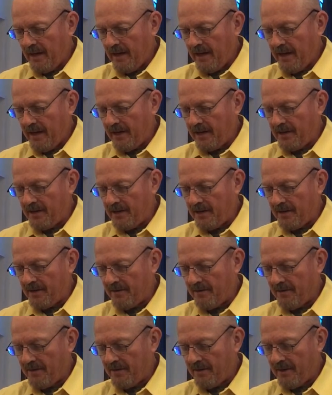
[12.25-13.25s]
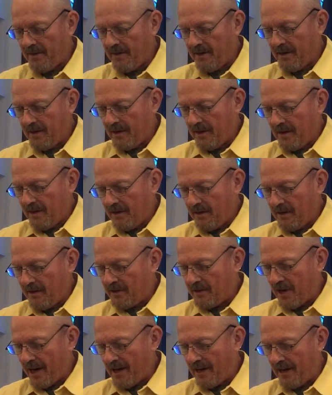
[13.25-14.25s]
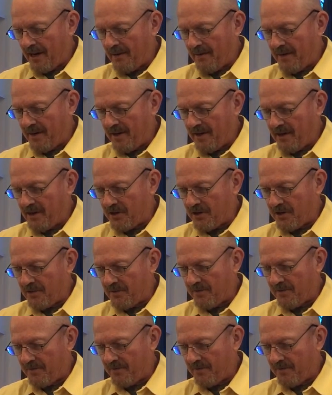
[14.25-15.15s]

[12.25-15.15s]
And the title of it is,